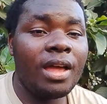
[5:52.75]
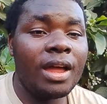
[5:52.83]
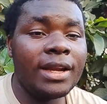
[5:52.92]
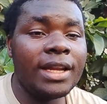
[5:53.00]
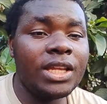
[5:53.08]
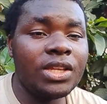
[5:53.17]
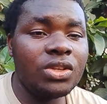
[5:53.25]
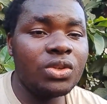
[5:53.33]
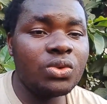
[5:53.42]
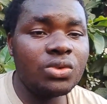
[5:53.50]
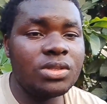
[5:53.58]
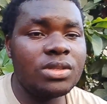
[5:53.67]
and they
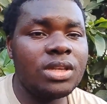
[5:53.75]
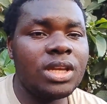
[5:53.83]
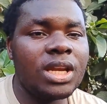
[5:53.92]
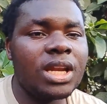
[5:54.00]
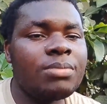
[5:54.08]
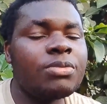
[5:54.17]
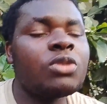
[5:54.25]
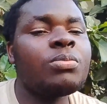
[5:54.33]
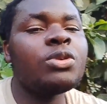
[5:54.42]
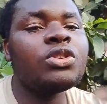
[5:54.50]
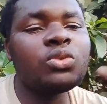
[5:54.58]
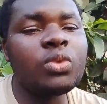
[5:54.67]
use
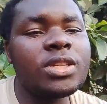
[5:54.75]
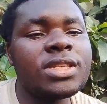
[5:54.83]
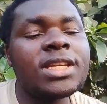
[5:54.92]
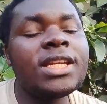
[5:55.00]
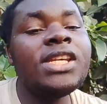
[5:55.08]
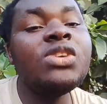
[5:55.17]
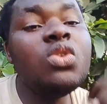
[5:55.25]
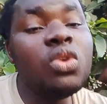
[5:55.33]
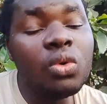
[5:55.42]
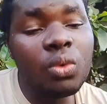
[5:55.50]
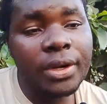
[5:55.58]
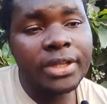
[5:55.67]
inappropriate ways,
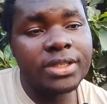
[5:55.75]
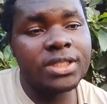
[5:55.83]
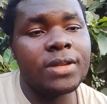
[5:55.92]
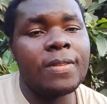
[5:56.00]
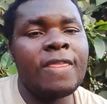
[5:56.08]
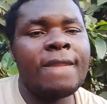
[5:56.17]
illegal ways.